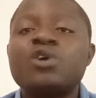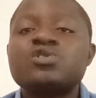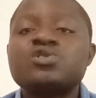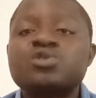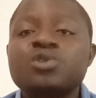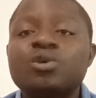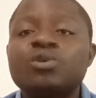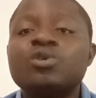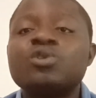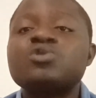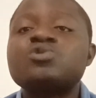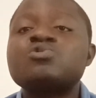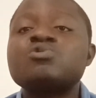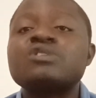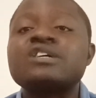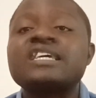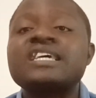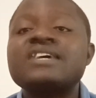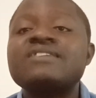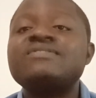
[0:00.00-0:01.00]
and
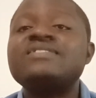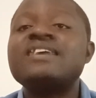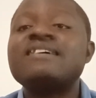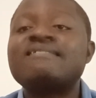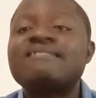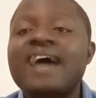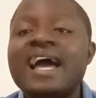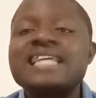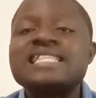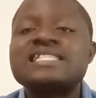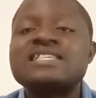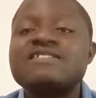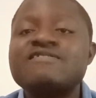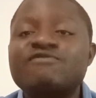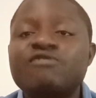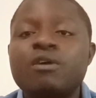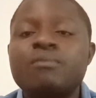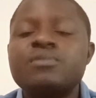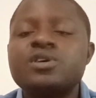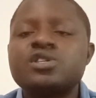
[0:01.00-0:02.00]
also to give the
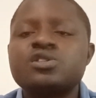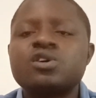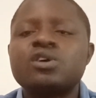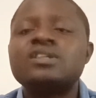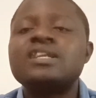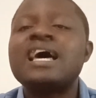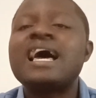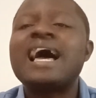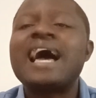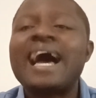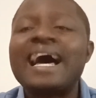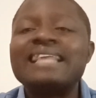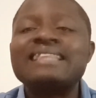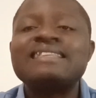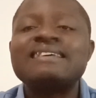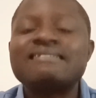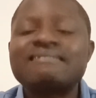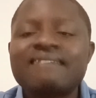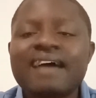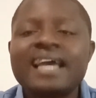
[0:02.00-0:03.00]
right information
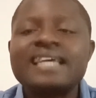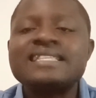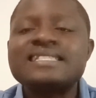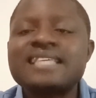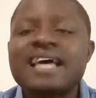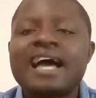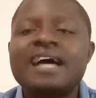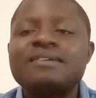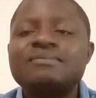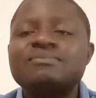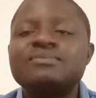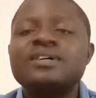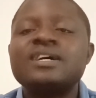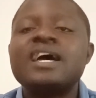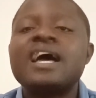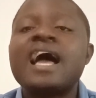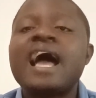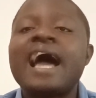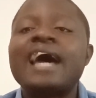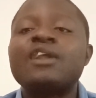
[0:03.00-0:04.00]
at the right
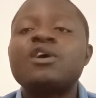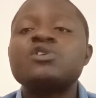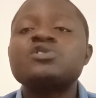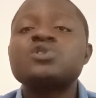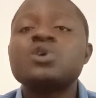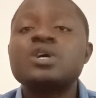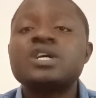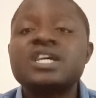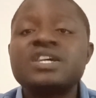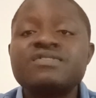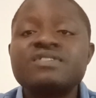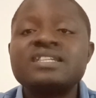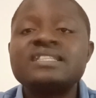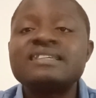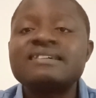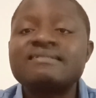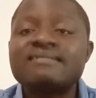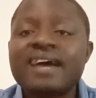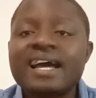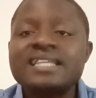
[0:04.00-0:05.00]
time, and also
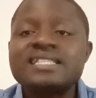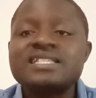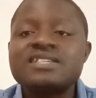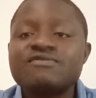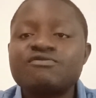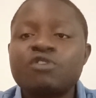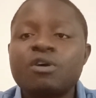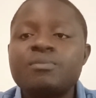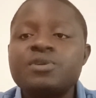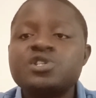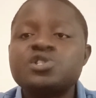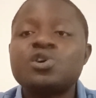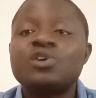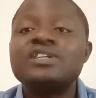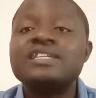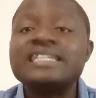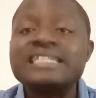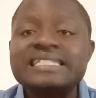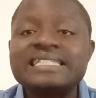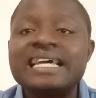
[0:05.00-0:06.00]
giving the right
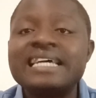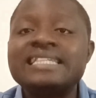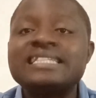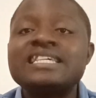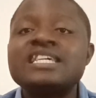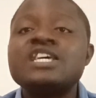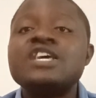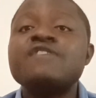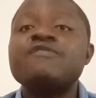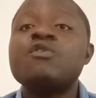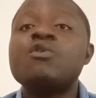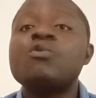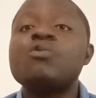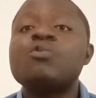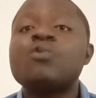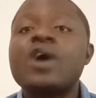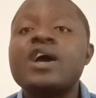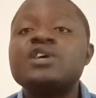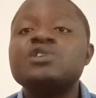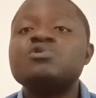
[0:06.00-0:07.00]
information needed
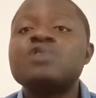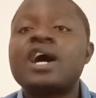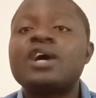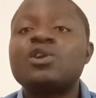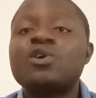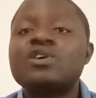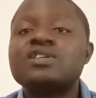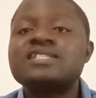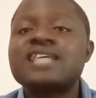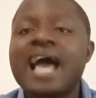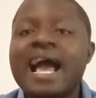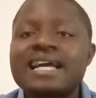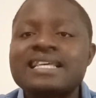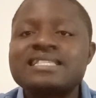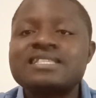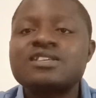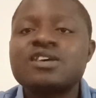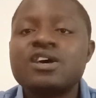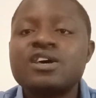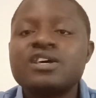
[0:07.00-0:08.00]
even when you are
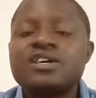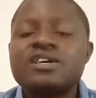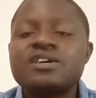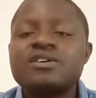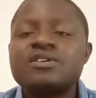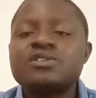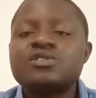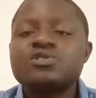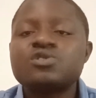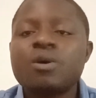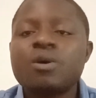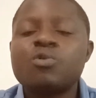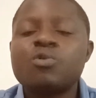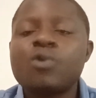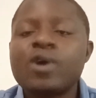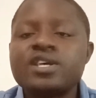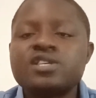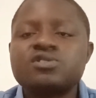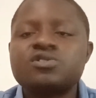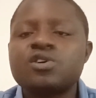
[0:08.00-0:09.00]
not asked
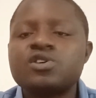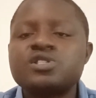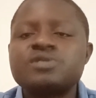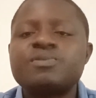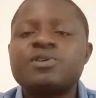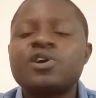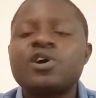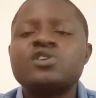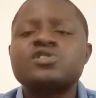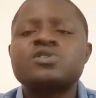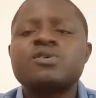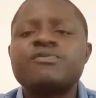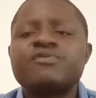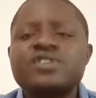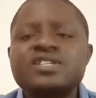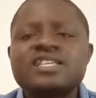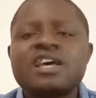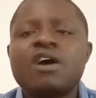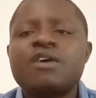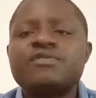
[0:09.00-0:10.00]
some questions,
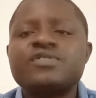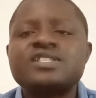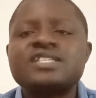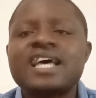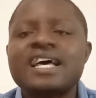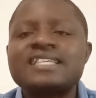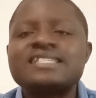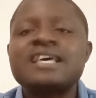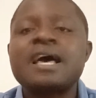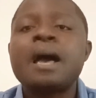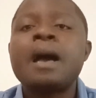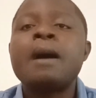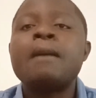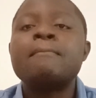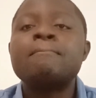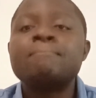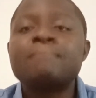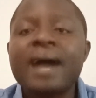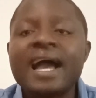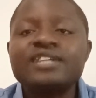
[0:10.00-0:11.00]
because some visa
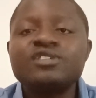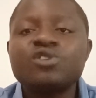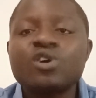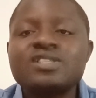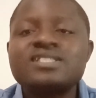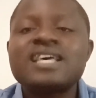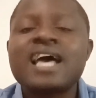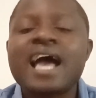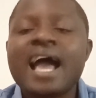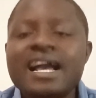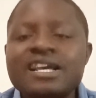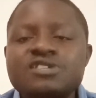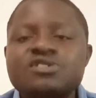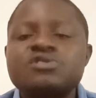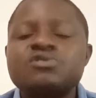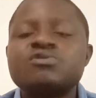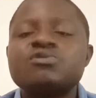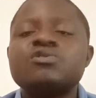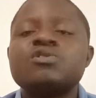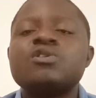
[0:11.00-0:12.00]
officers might not
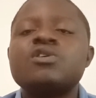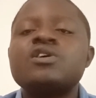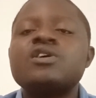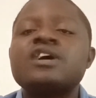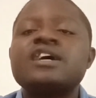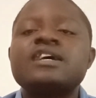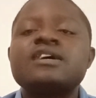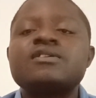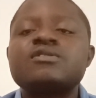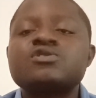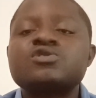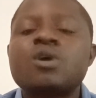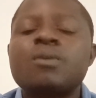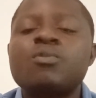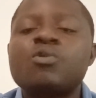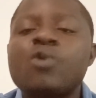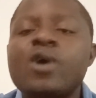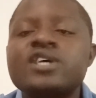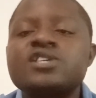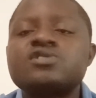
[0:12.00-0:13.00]
ask you
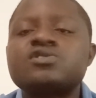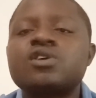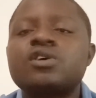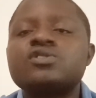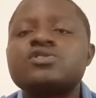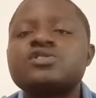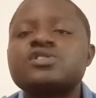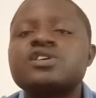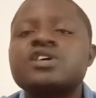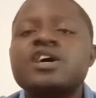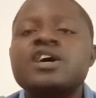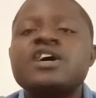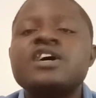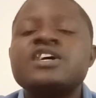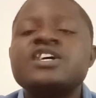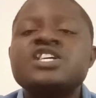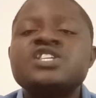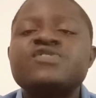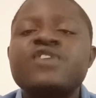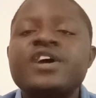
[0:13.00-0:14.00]
some
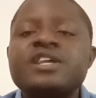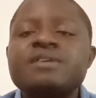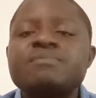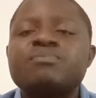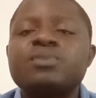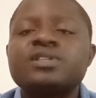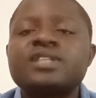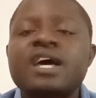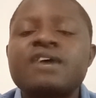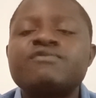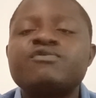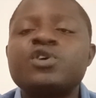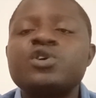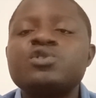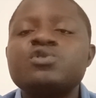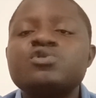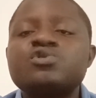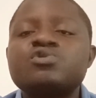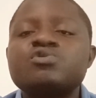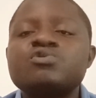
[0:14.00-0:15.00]
questions. It's very
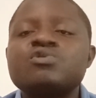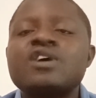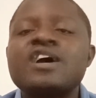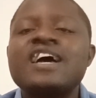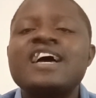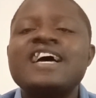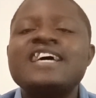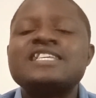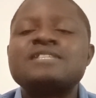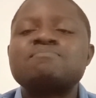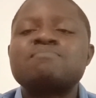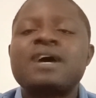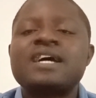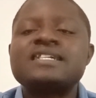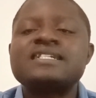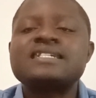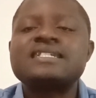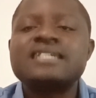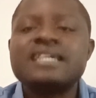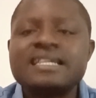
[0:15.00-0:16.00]
important for you to
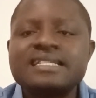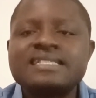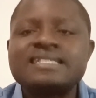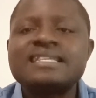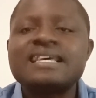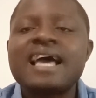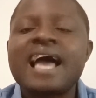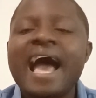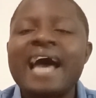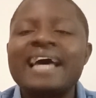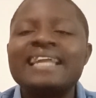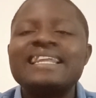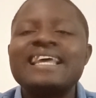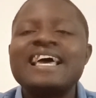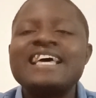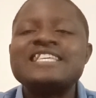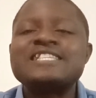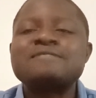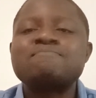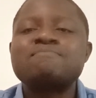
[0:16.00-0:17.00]
expatiate
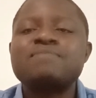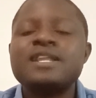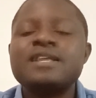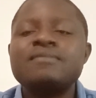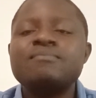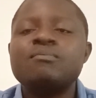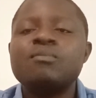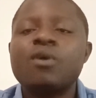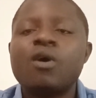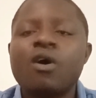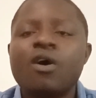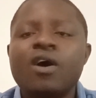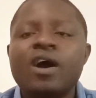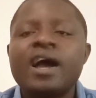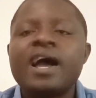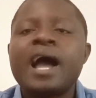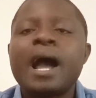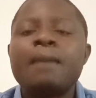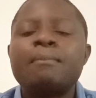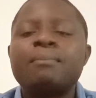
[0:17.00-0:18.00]
and explain
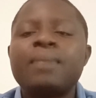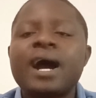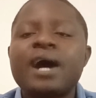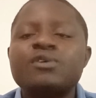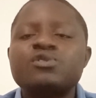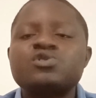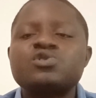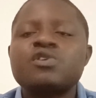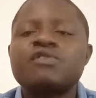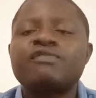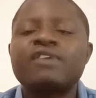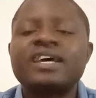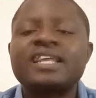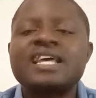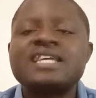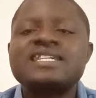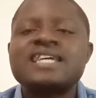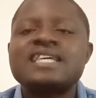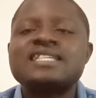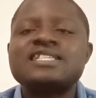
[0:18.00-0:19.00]
more
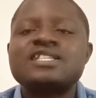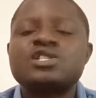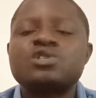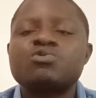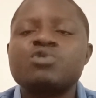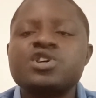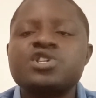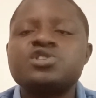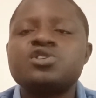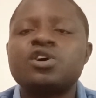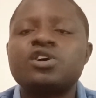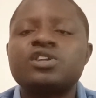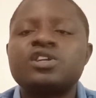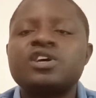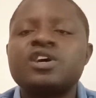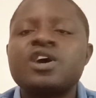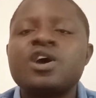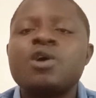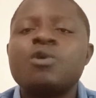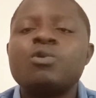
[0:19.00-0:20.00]
about your financial
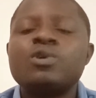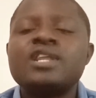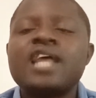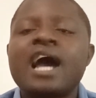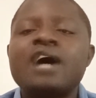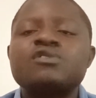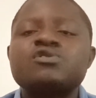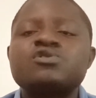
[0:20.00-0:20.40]
situation